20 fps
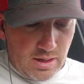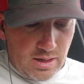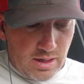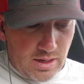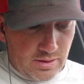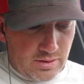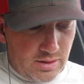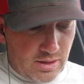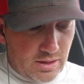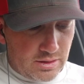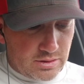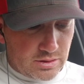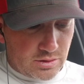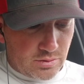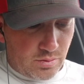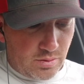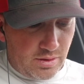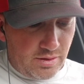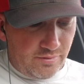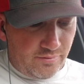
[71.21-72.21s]
At the age of
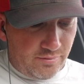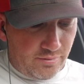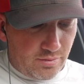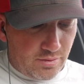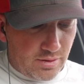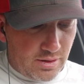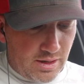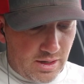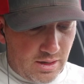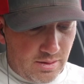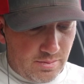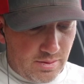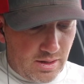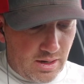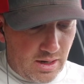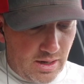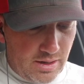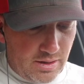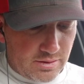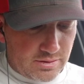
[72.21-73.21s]
24, I had been
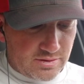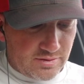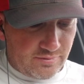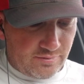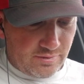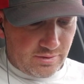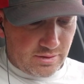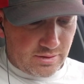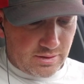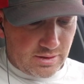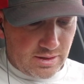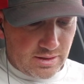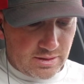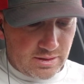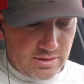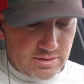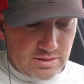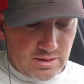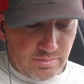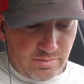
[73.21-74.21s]
hired to fill at
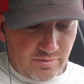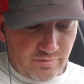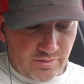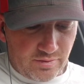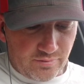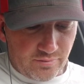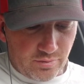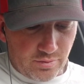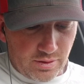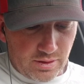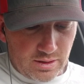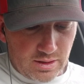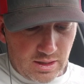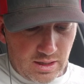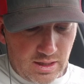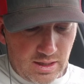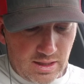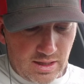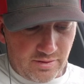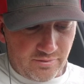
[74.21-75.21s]
least some of the void that
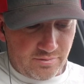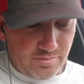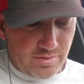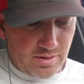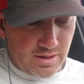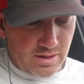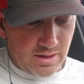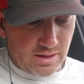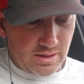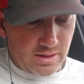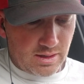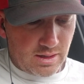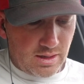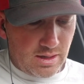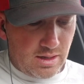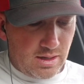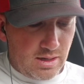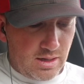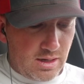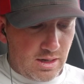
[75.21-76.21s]
he left behind
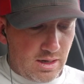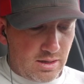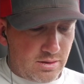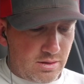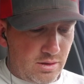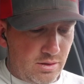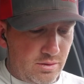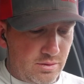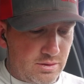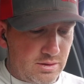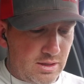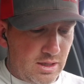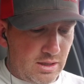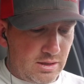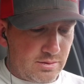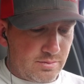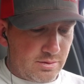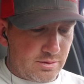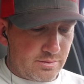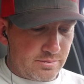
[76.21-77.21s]
at the New
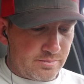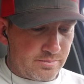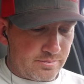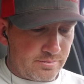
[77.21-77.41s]
Statesman.